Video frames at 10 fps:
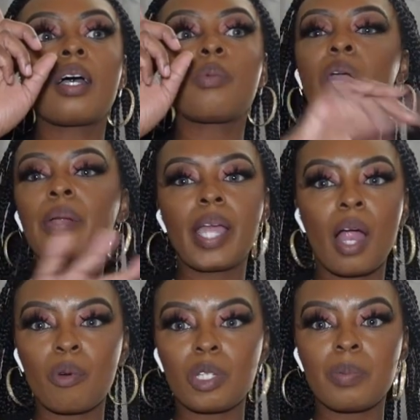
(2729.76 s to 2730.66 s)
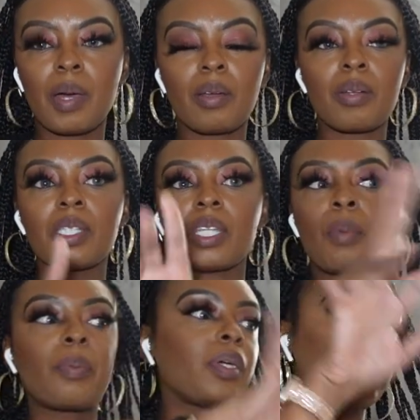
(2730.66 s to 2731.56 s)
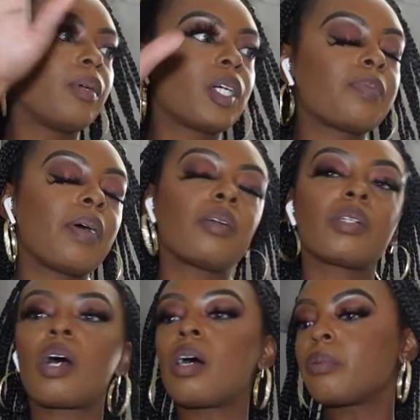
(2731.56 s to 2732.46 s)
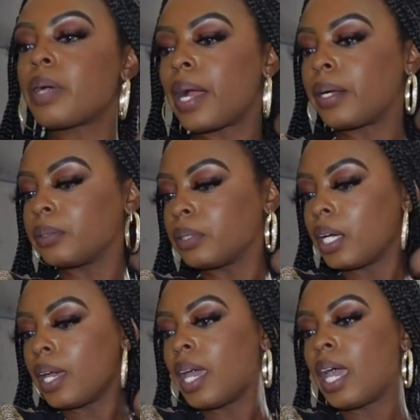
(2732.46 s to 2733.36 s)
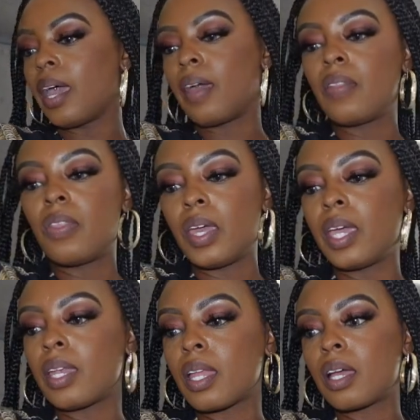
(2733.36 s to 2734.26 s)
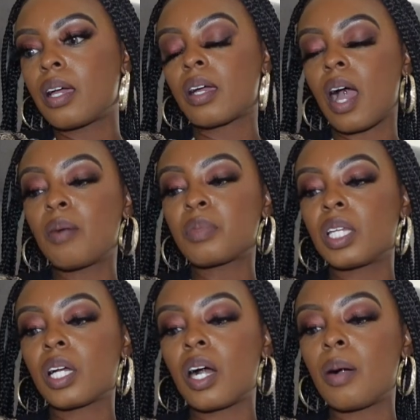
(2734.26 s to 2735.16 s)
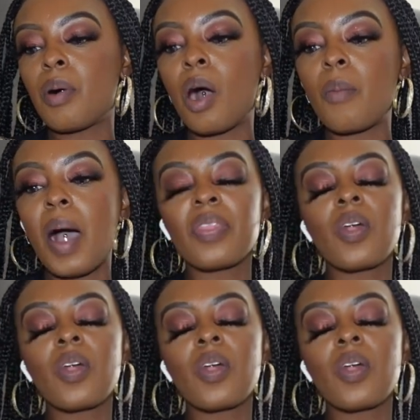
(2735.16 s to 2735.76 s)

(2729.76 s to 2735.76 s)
We already got rose petals, and I'm gonna put the rose petals all around. And then I'm gonna come home. I